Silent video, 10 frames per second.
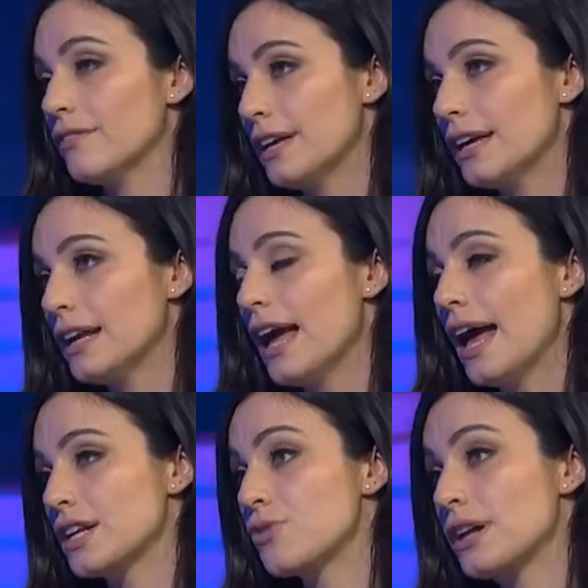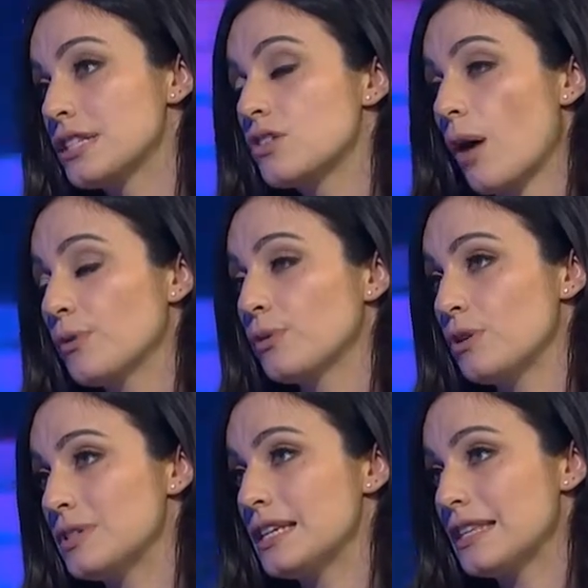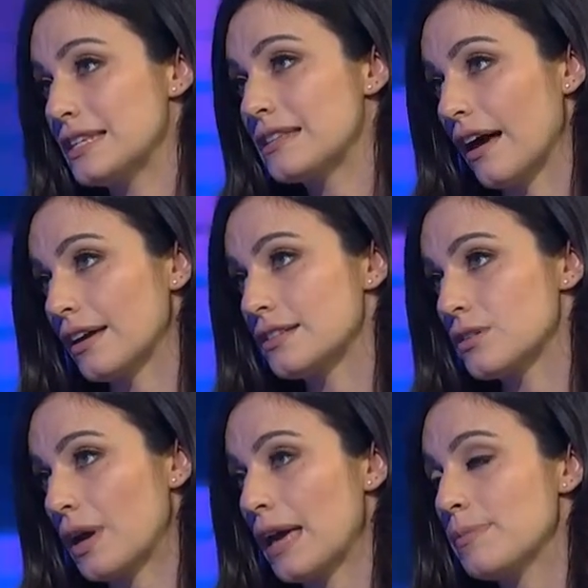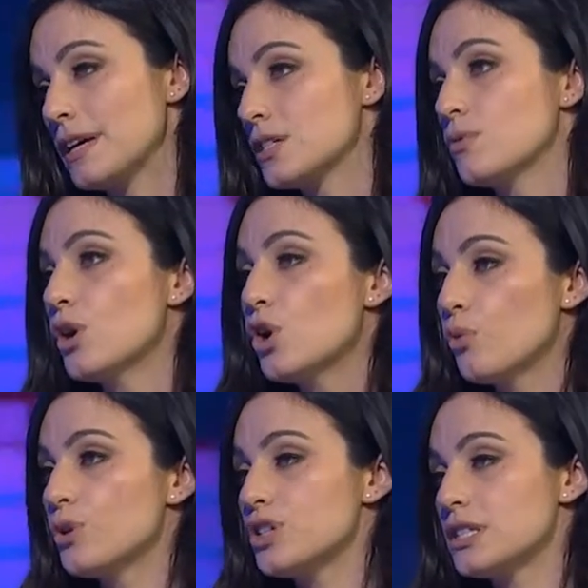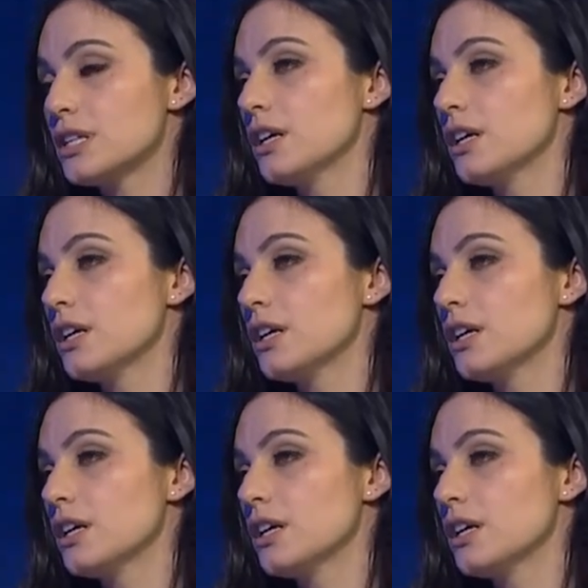of it and try to stop it when you see these signs. Okay, because well, it should just be a message just, to